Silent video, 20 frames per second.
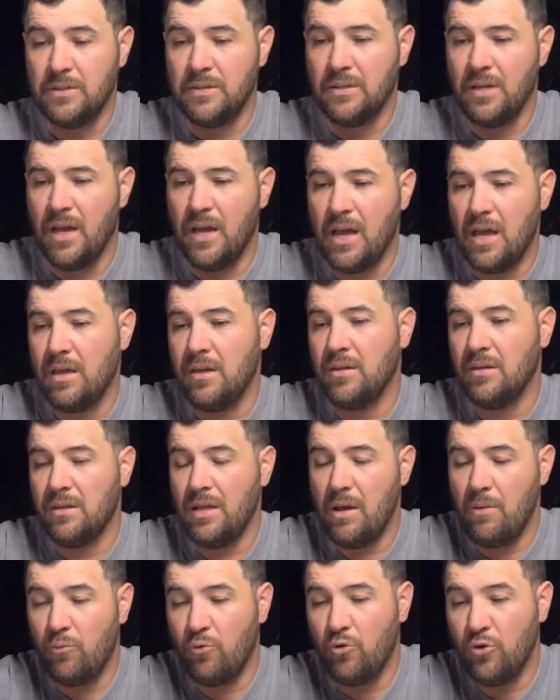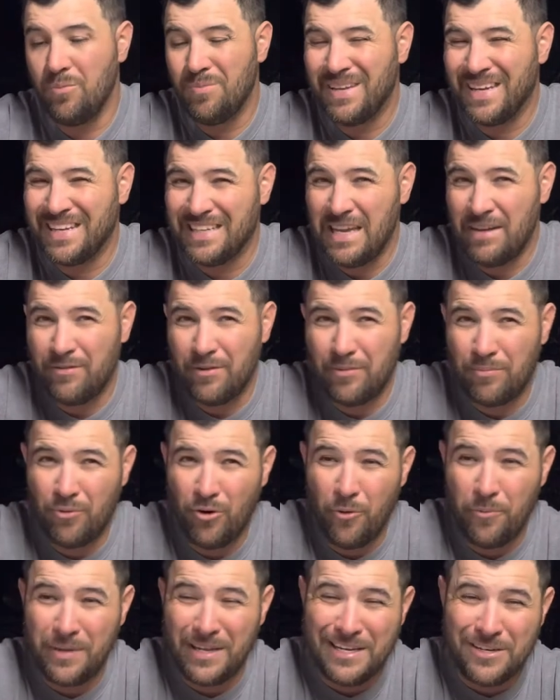uh, that would be another
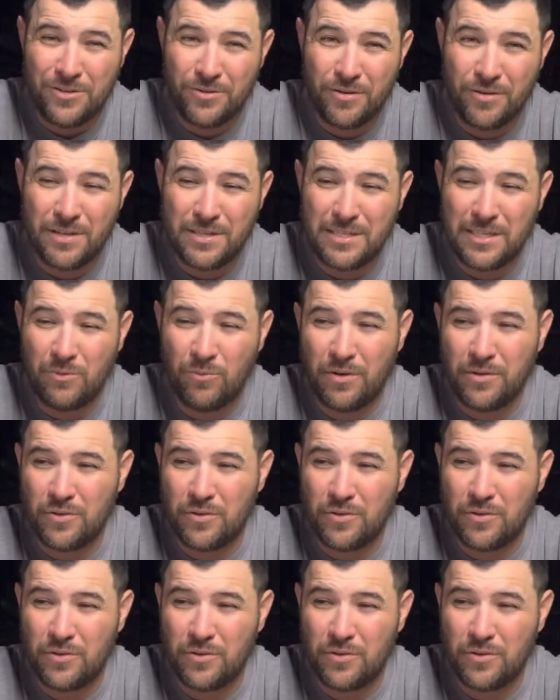probably interesting one